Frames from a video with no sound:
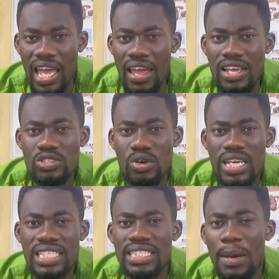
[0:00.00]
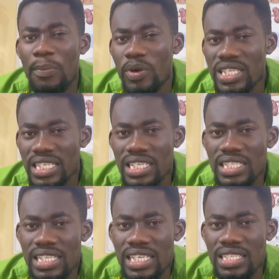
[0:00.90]
And so interpreting
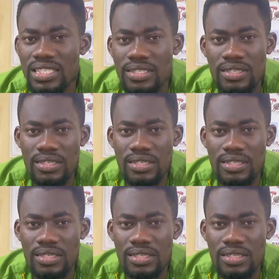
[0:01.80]
these